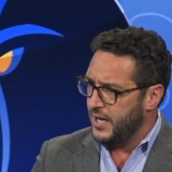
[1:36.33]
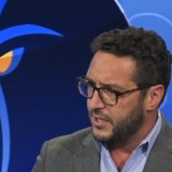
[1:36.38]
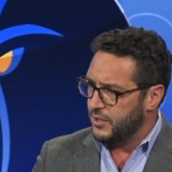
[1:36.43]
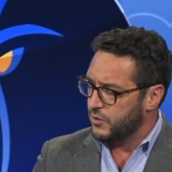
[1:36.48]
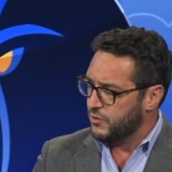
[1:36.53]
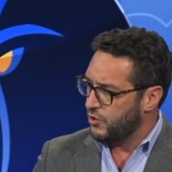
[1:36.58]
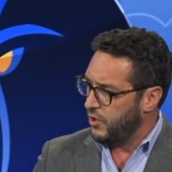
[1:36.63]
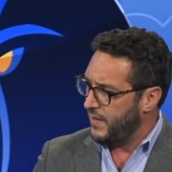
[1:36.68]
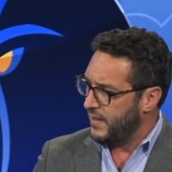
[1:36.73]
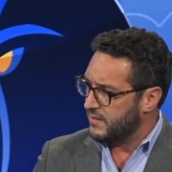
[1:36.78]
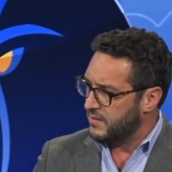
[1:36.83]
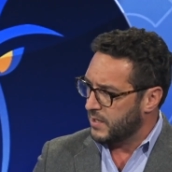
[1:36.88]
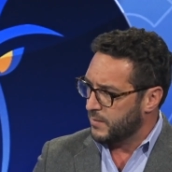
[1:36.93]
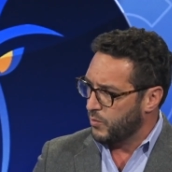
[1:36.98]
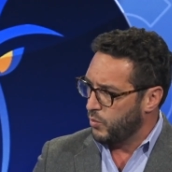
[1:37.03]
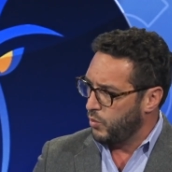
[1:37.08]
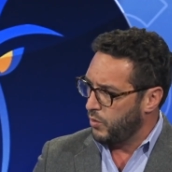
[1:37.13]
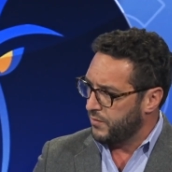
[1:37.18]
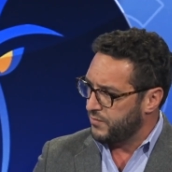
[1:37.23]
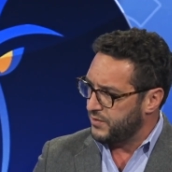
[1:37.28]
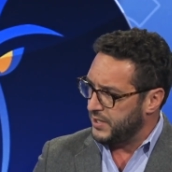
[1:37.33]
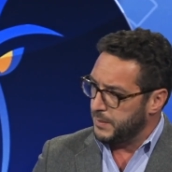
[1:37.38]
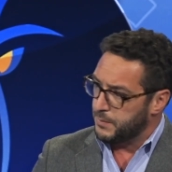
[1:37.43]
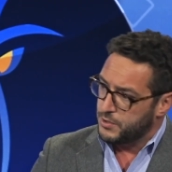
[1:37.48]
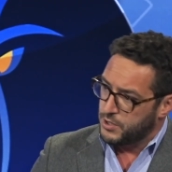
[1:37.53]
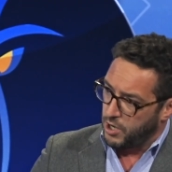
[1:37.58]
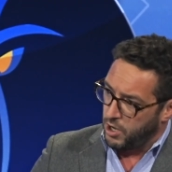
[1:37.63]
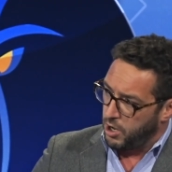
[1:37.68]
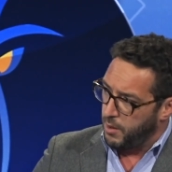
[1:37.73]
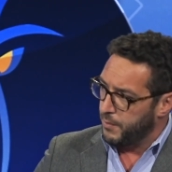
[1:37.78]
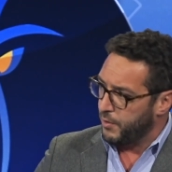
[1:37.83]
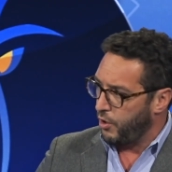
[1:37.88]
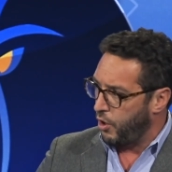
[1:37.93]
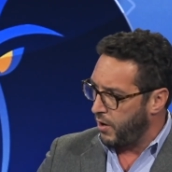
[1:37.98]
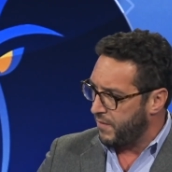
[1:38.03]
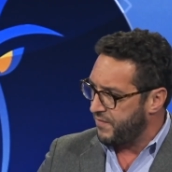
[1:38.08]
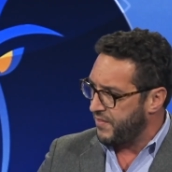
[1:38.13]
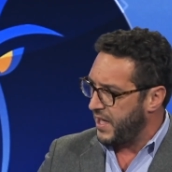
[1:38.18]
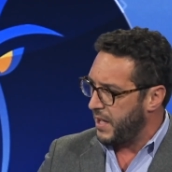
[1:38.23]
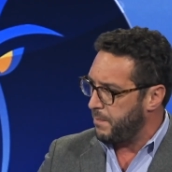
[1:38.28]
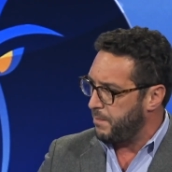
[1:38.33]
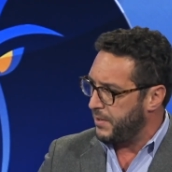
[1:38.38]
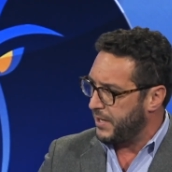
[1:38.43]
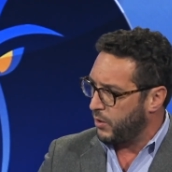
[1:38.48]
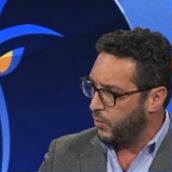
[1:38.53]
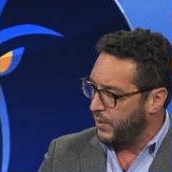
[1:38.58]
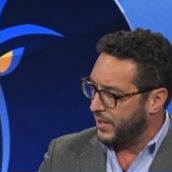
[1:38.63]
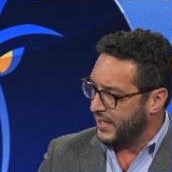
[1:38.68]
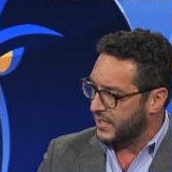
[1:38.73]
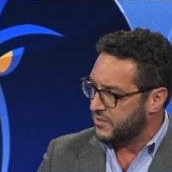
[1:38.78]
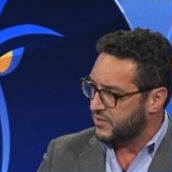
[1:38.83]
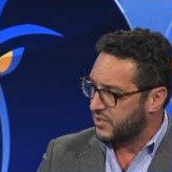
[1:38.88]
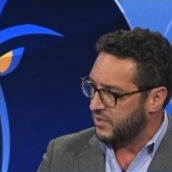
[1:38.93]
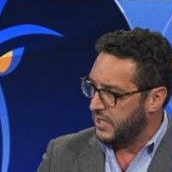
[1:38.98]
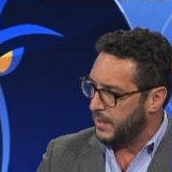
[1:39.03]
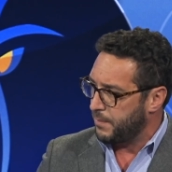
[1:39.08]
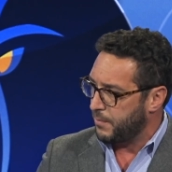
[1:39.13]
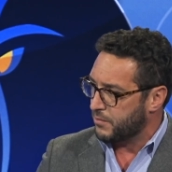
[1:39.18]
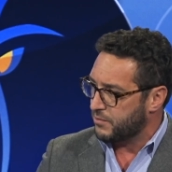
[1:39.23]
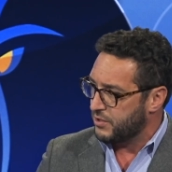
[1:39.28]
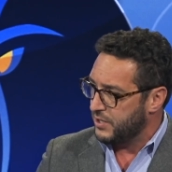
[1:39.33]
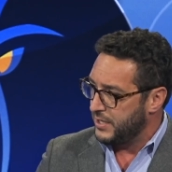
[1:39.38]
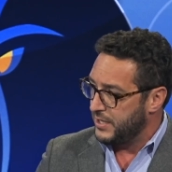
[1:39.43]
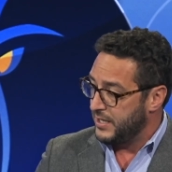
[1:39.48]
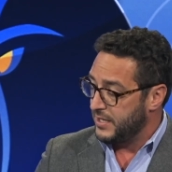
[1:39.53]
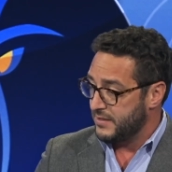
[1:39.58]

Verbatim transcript: And you saw that Timberwolves team coming off that big win against the Clippers,